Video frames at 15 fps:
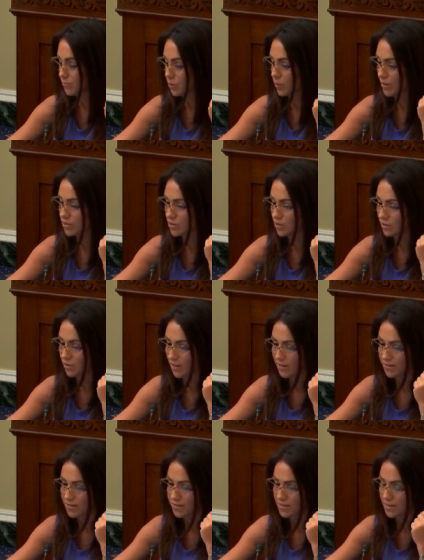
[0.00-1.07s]
the Western
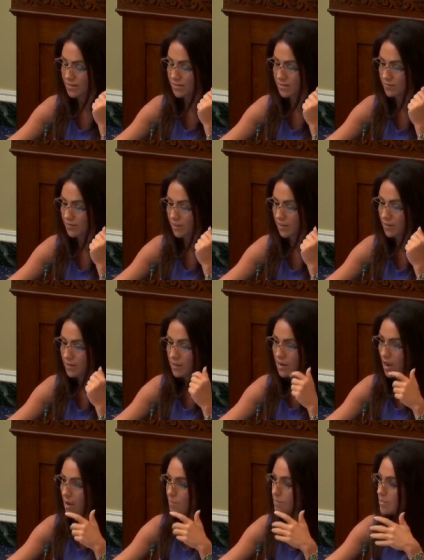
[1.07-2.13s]
United States even.
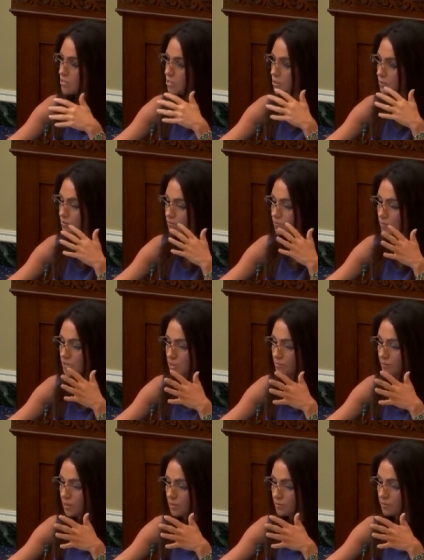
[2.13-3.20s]
Mr.
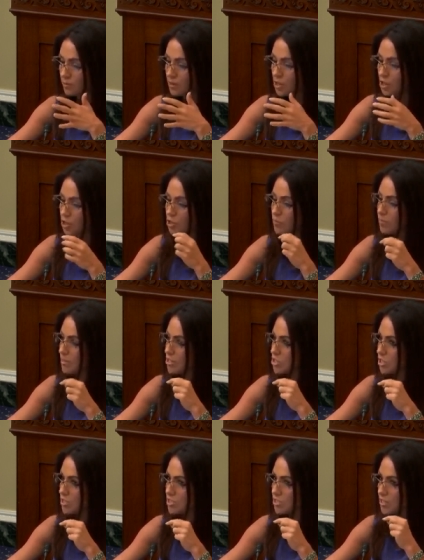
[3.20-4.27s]
Pugh, you
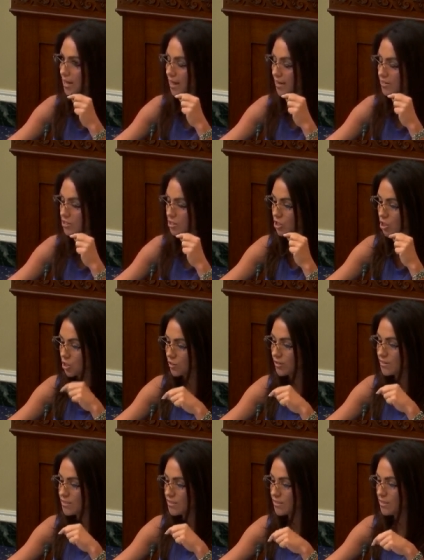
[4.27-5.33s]
mentioned that
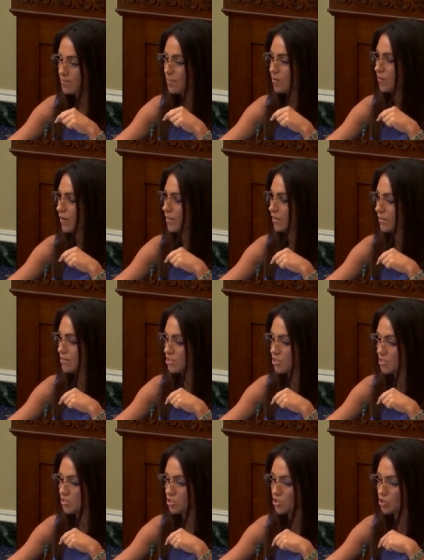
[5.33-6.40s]
current NEPA
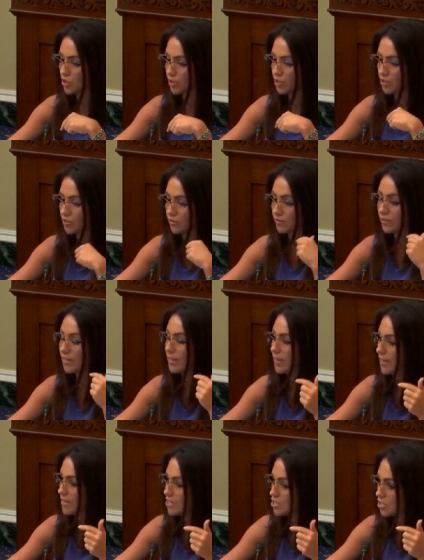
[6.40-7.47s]
regulations trigger
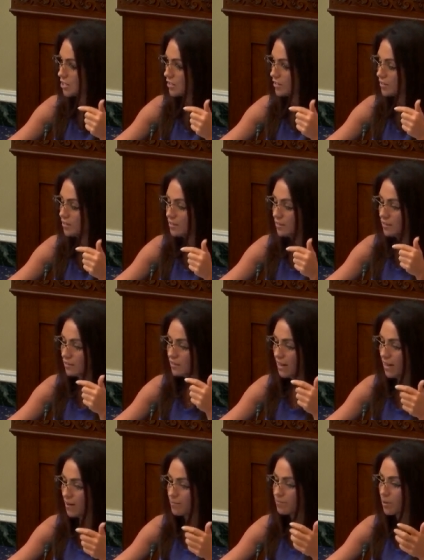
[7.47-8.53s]
litigation
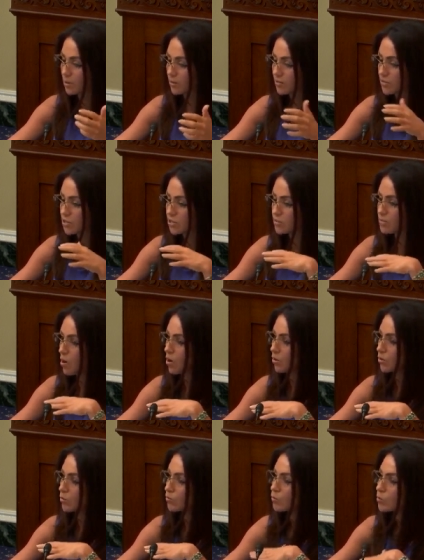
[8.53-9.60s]
that burdens
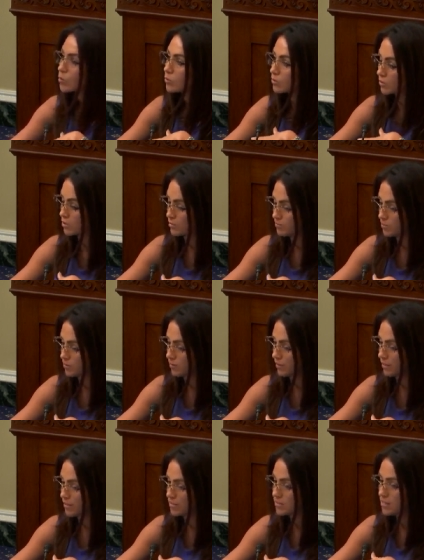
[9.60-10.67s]
smaller rural
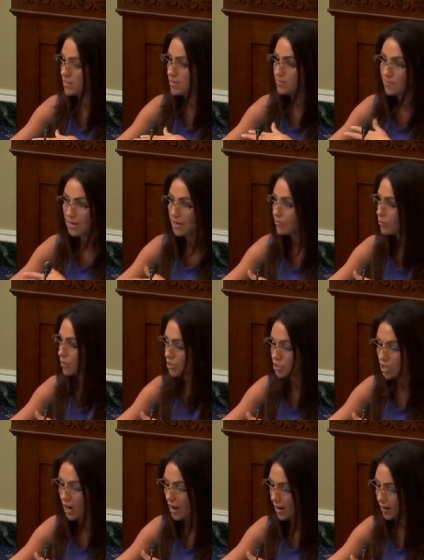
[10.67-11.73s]
communities, many of
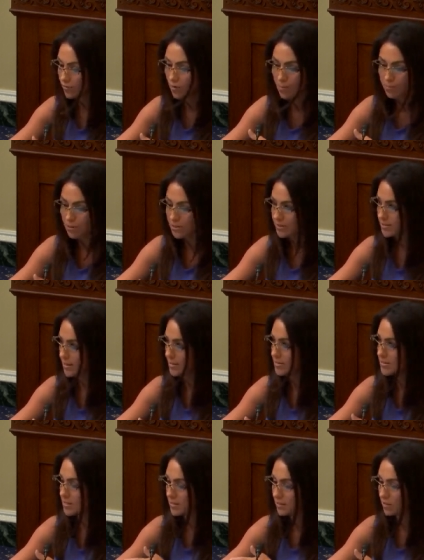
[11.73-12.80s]
which I
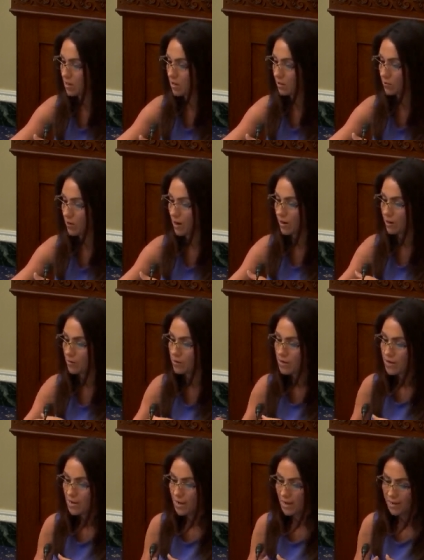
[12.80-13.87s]
represent in Colorado.
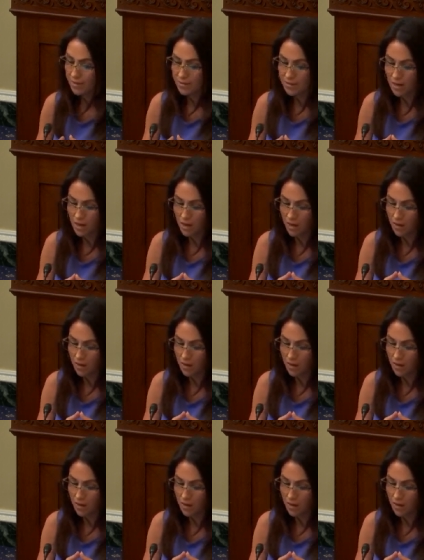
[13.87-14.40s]
And